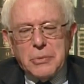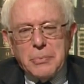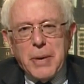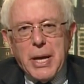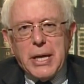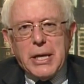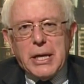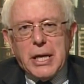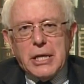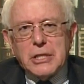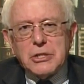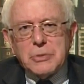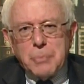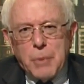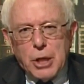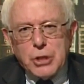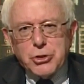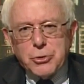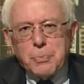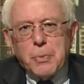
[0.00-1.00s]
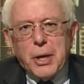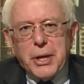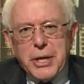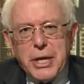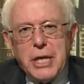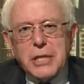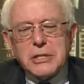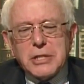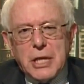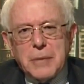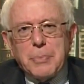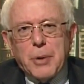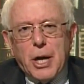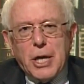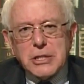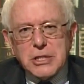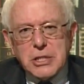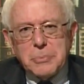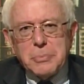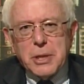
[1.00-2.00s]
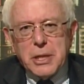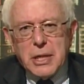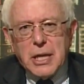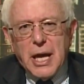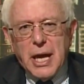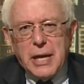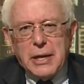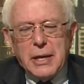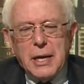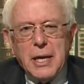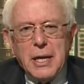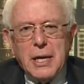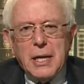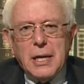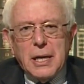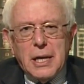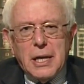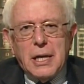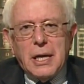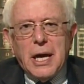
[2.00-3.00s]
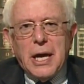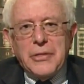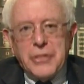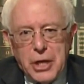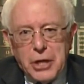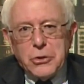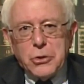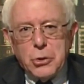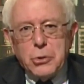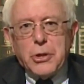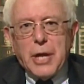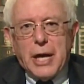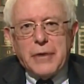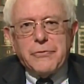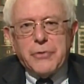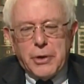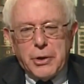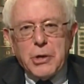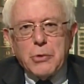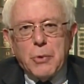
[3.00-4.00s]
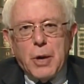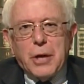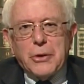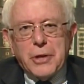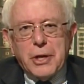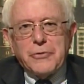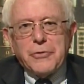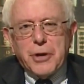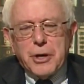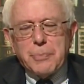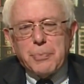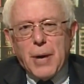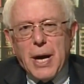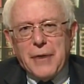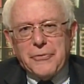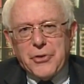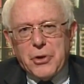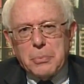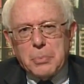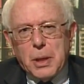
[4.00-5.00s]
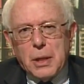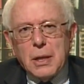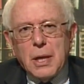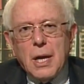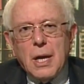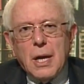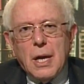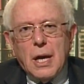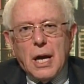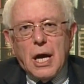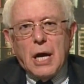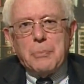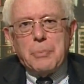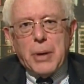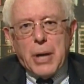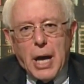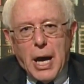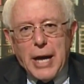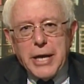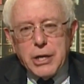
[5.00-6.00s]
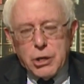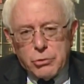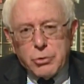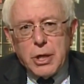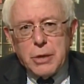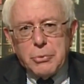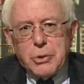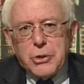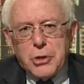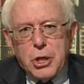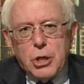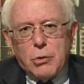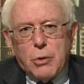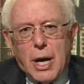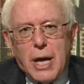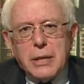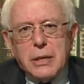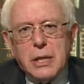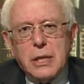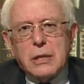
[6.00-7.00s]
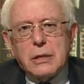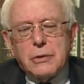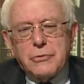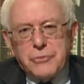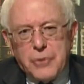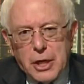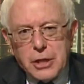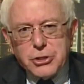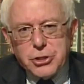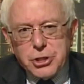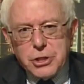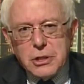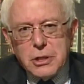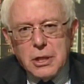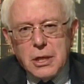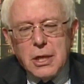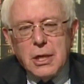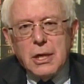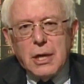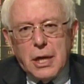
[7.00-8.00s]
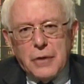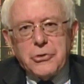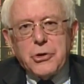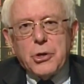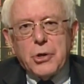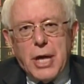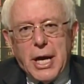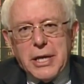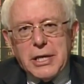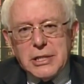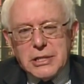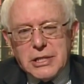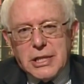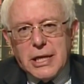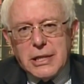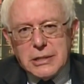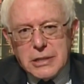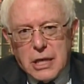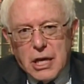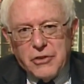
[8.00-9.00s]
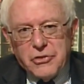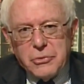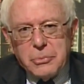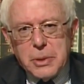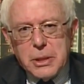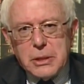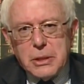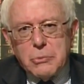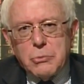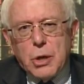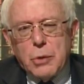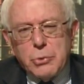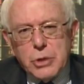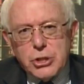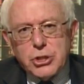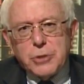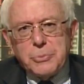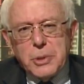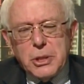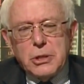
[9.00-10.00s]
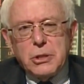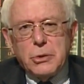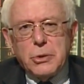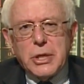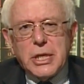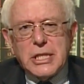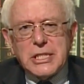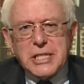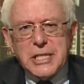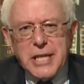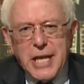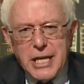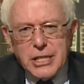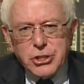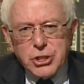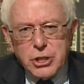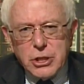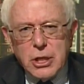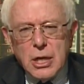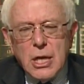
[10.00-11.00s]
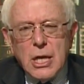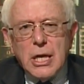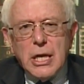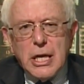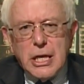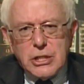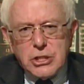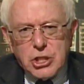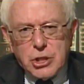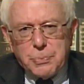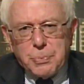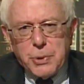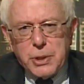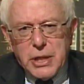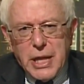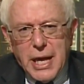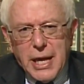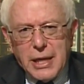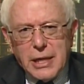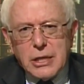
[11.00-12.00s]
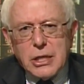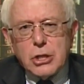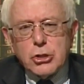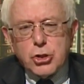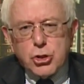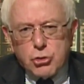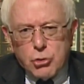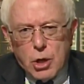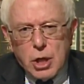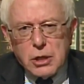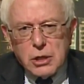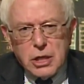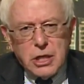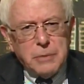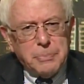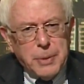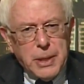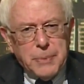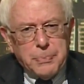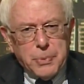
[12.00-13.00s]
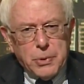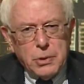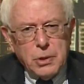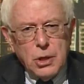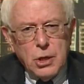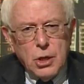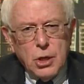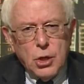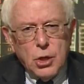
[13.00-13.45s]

to make as much money as they possibly can. And they do that very well. They're very profitable. But I agree with you. I think the function of the United States government and what we should be doing as a nation is to protect struggling people